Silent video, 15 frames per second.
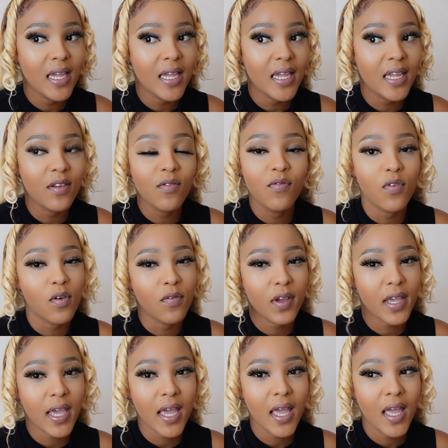
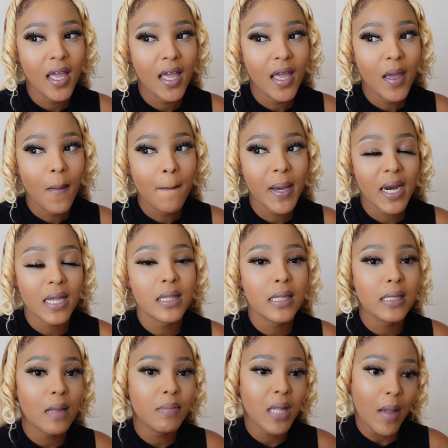but at the
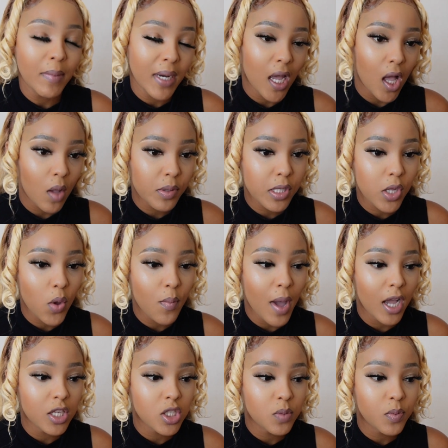same time, it helps so
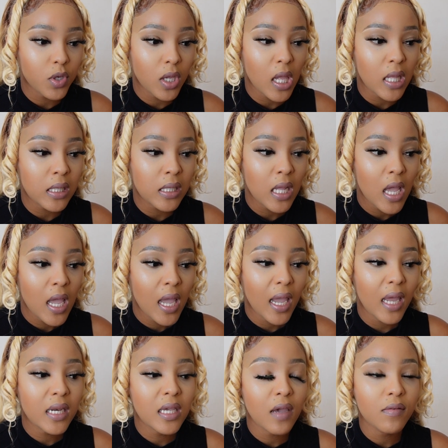much because
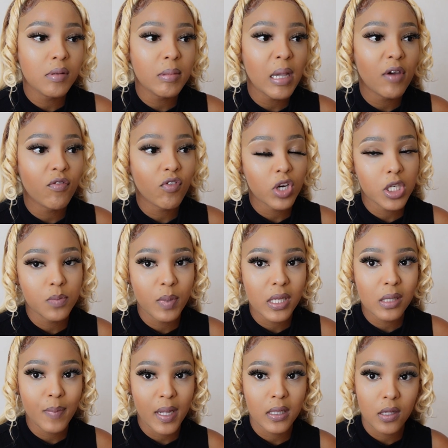it gives me a fresh
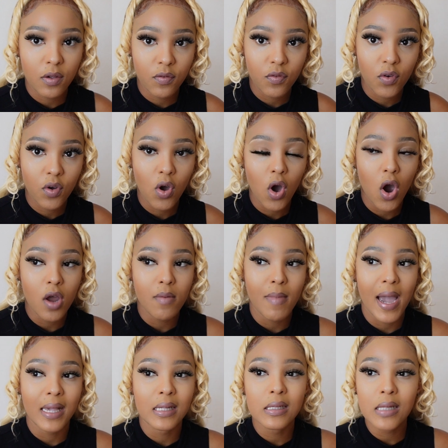perspective on
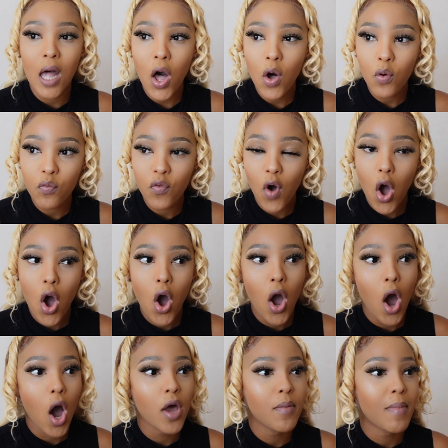myself,
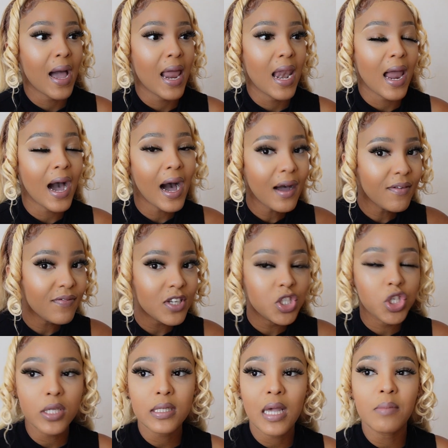on my life. It
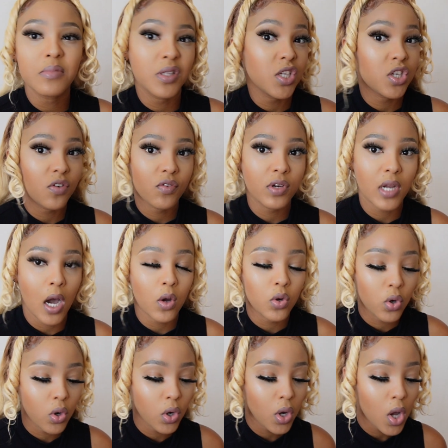just comes with a different
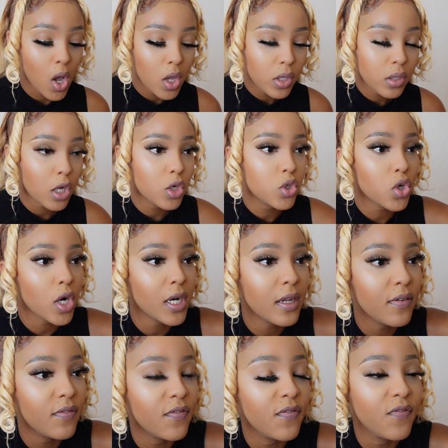outlook. So I strongly
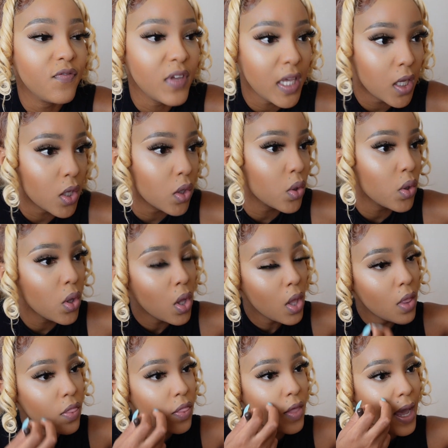feel
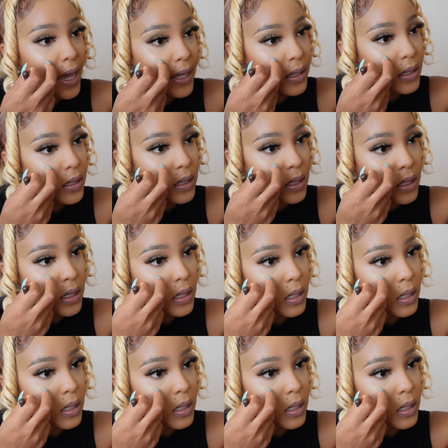that